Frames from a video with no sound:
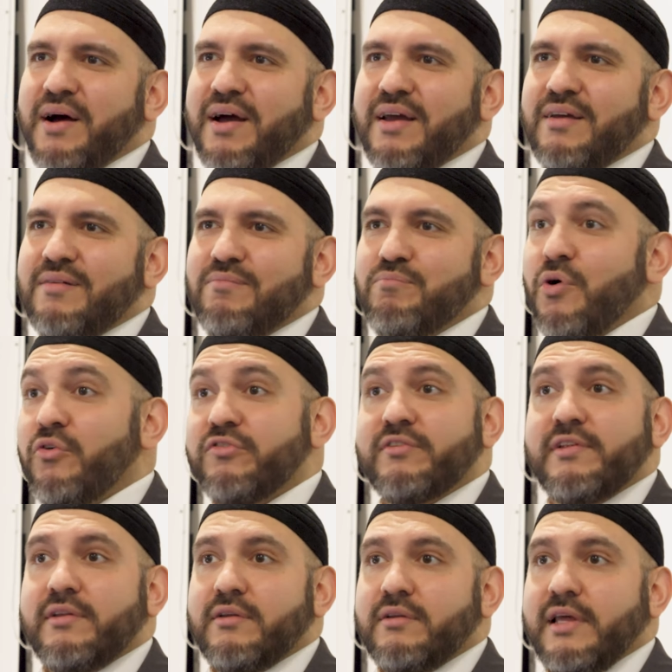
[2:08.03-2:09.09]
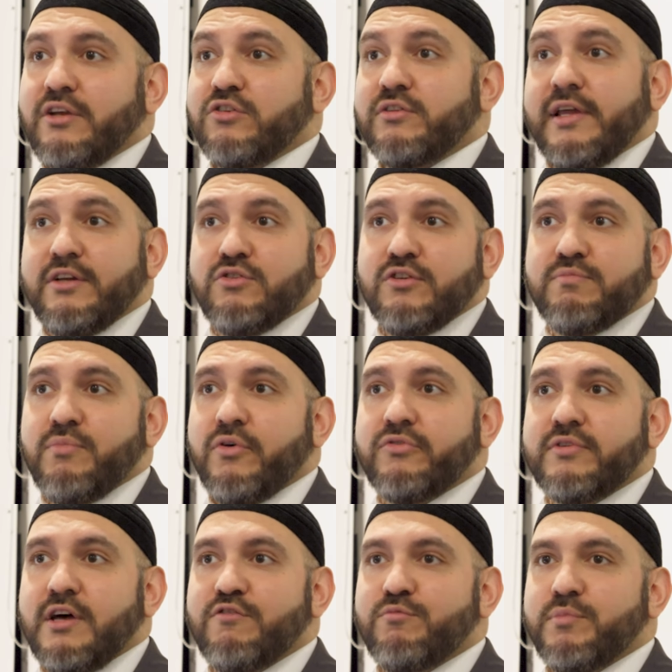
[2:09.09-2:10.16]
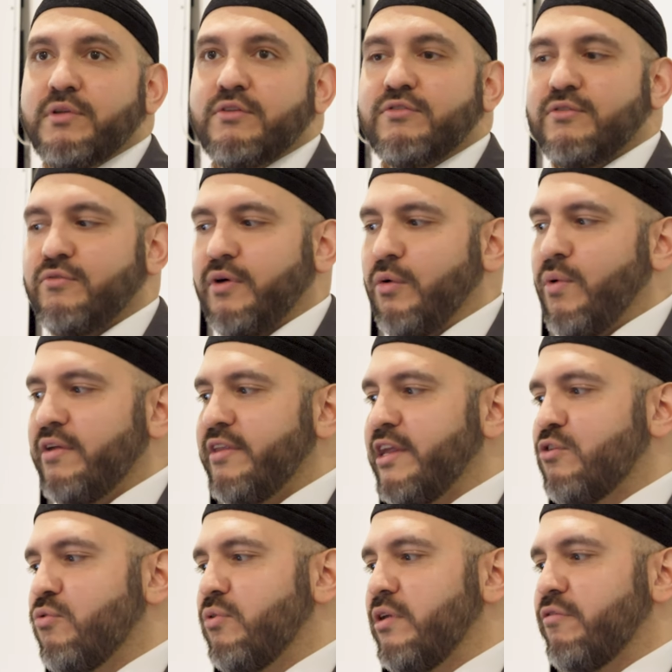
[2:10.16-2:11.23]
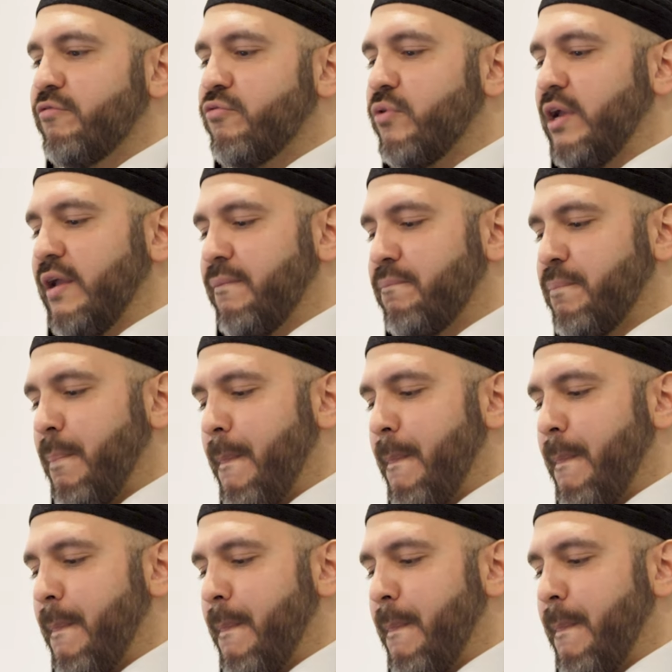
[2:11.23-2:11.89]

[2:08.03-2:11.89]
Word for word: by most legislatures, most governments? Right? Why do they call it free?